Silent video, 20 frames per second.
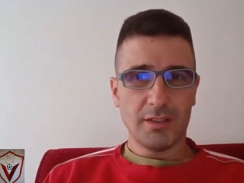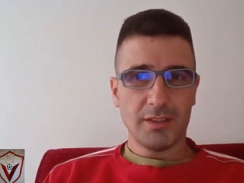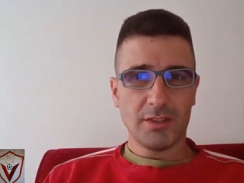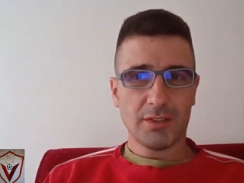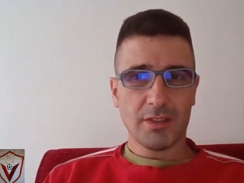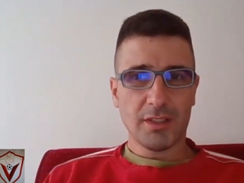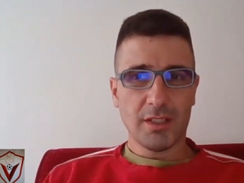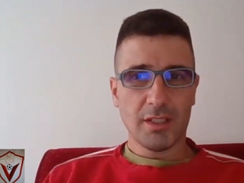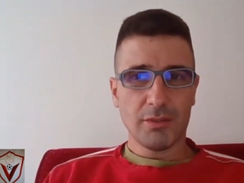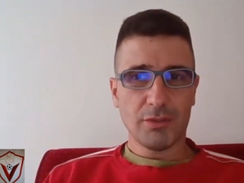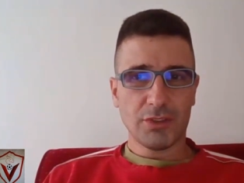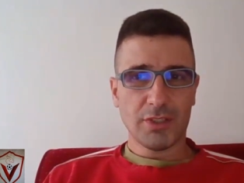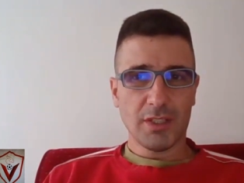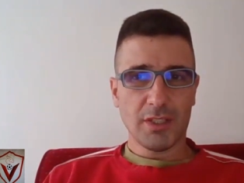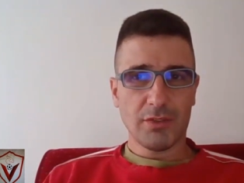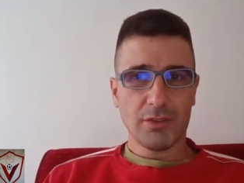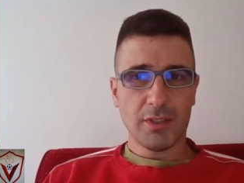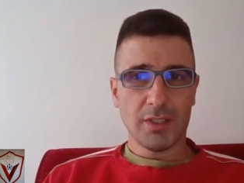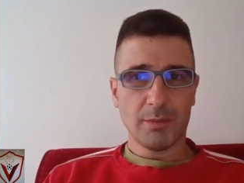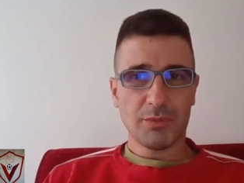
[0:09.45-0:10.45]
This guy was
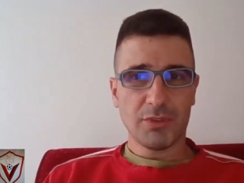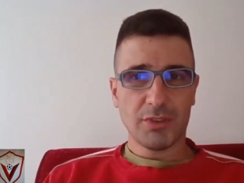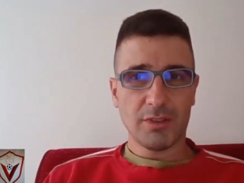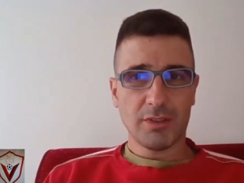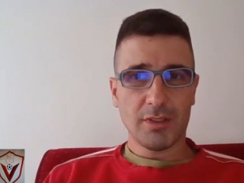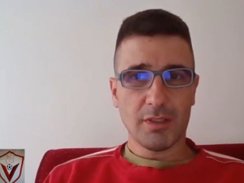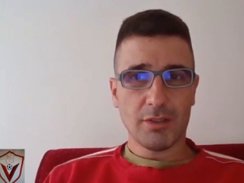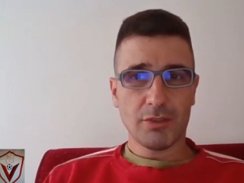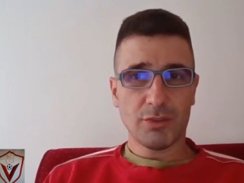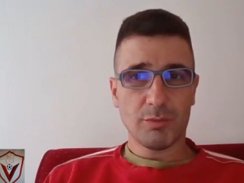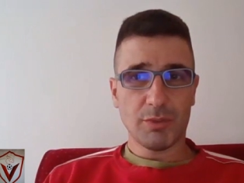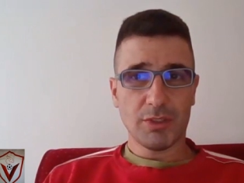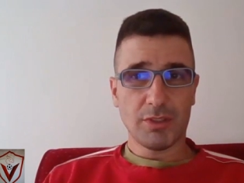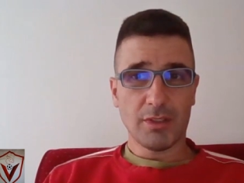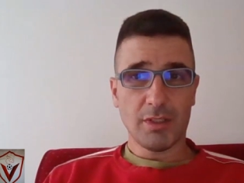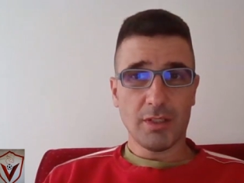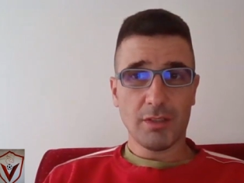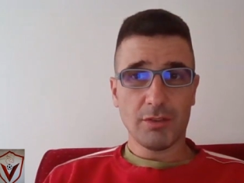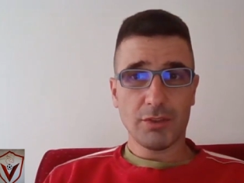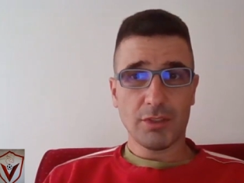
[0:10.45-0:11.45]
having ups and downs,
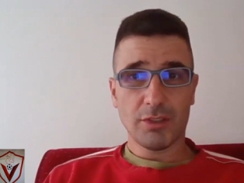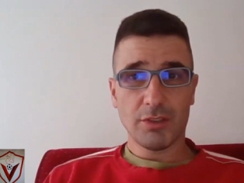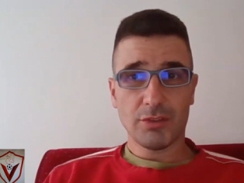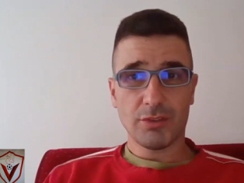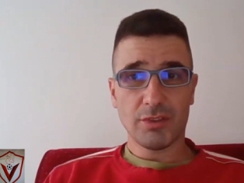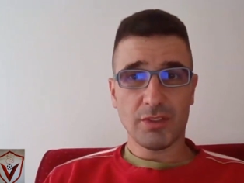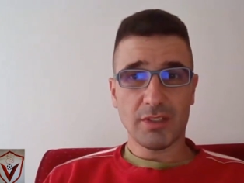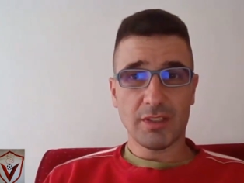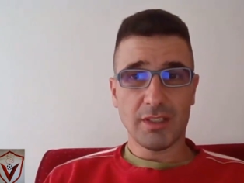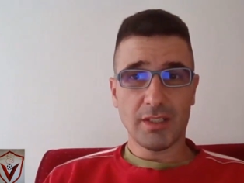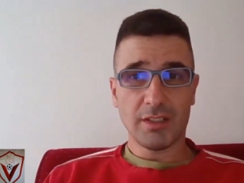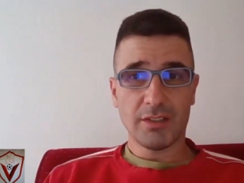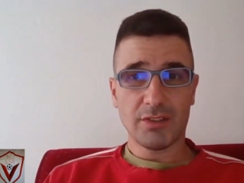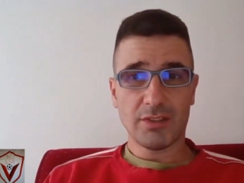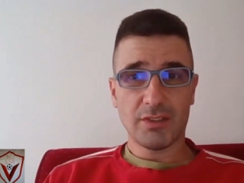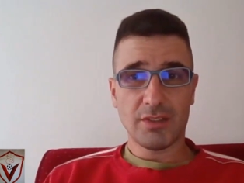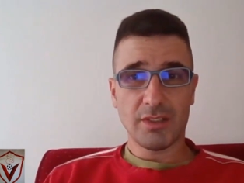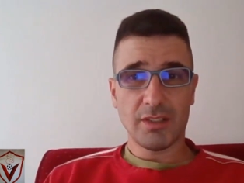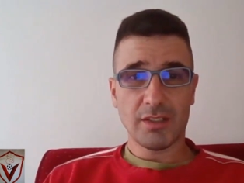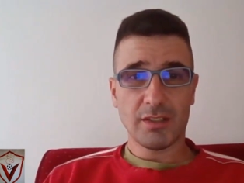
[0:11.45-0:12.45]
but now he's on a great
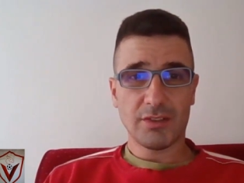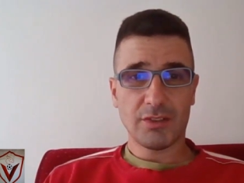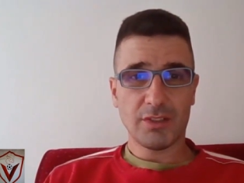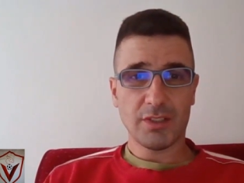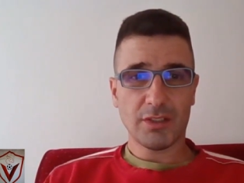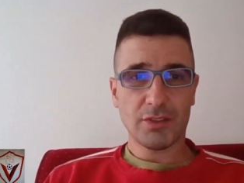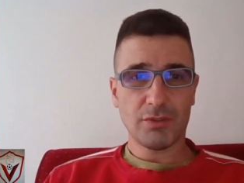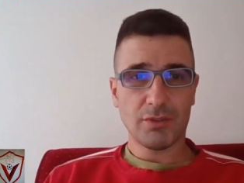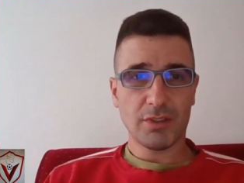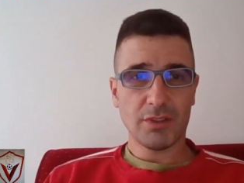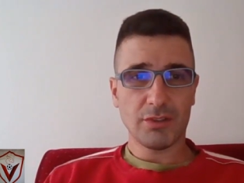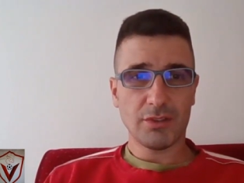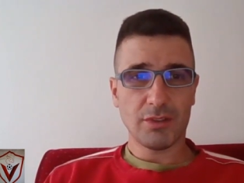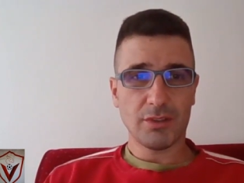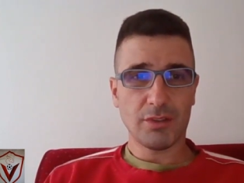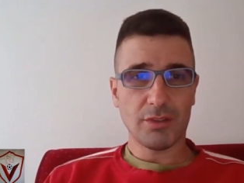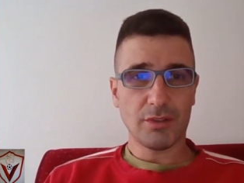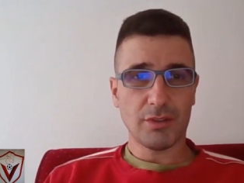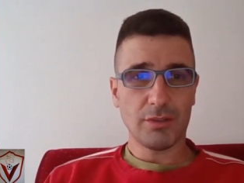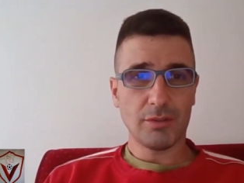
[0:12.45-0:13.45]
streak, six wins
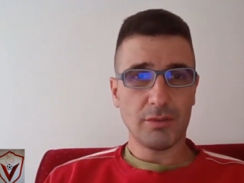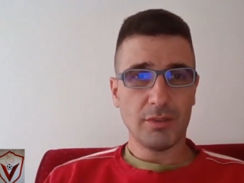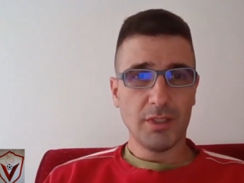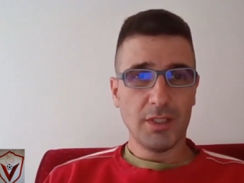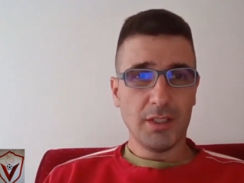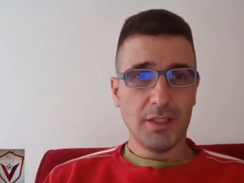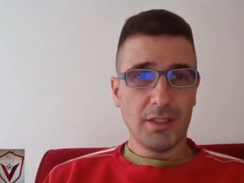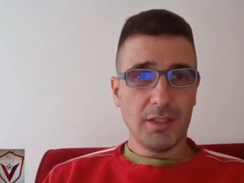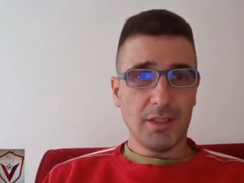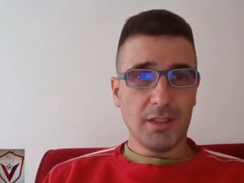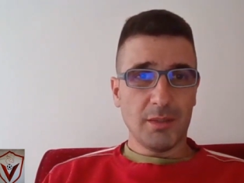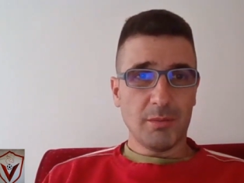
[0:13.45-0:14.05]
in a row.